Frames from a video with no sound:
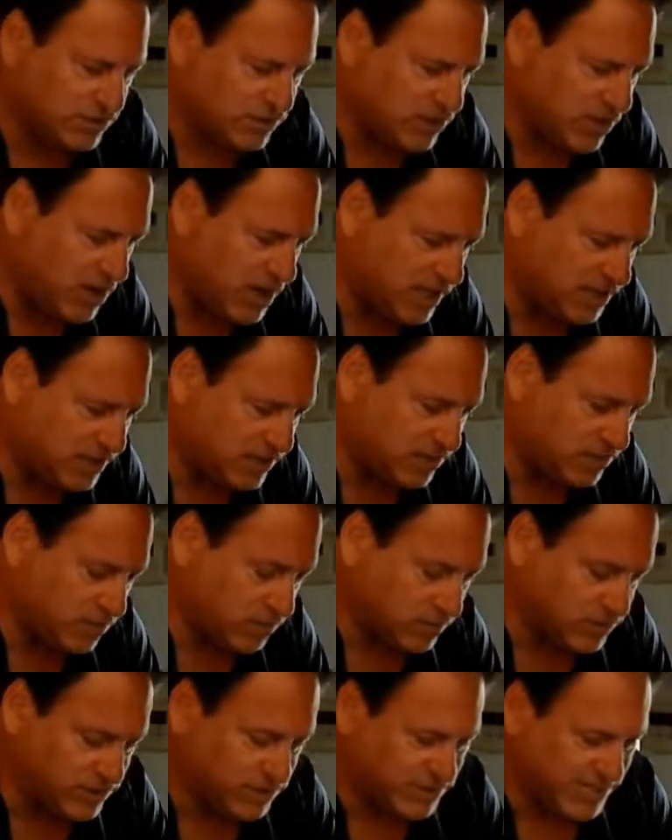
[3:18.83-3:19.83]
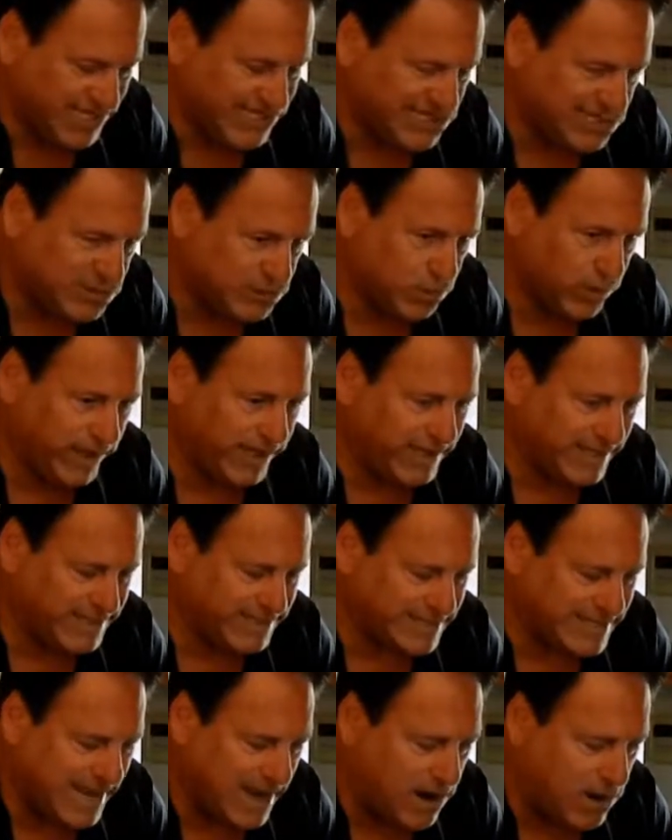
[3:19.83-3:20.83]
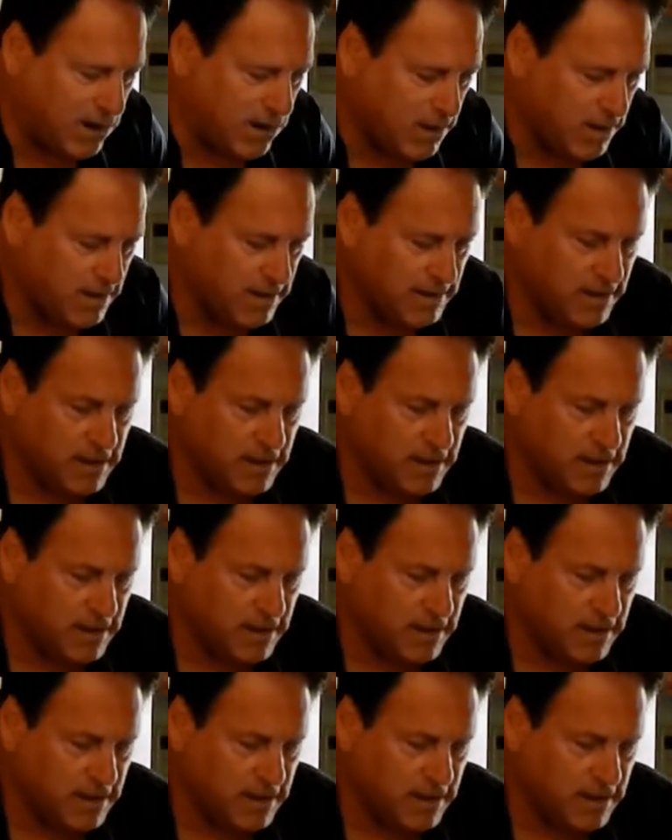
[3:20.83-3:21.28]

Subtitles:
sauce, which is a sweet and sour.